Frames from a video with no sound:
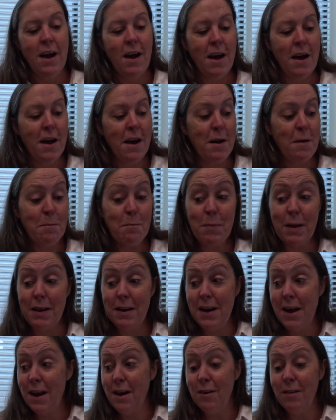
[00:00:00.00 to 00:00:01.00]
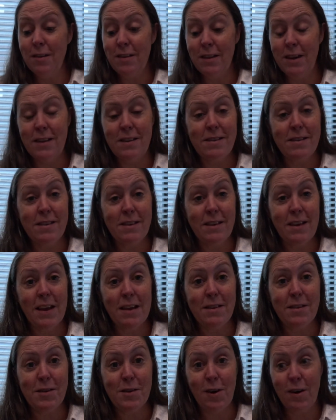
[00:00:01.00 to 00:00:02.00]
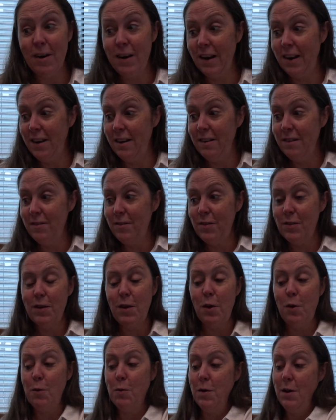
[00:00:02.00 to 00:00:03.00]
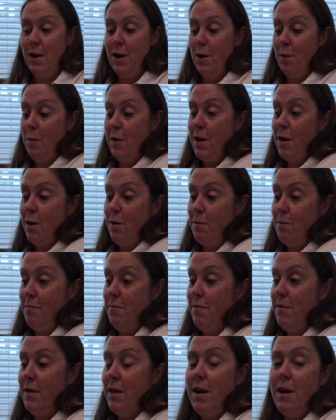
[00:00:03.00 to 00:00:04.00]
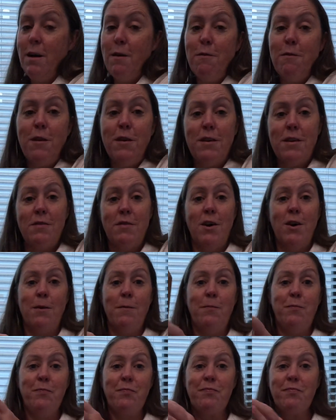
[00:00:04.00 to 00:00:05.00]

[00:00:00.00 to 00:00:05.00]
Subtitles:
But now let's get started. So here we go. First of all,